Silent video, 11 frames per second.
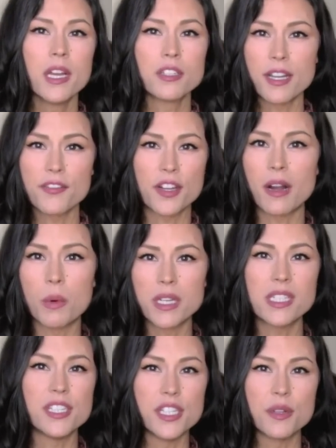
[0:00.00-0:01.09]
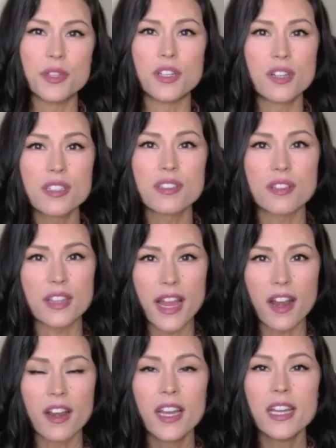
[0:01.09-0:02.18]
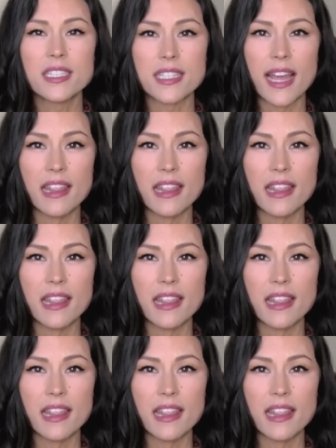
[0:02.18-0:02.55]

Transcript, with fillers: trying to figure out what to do. The nurses are there to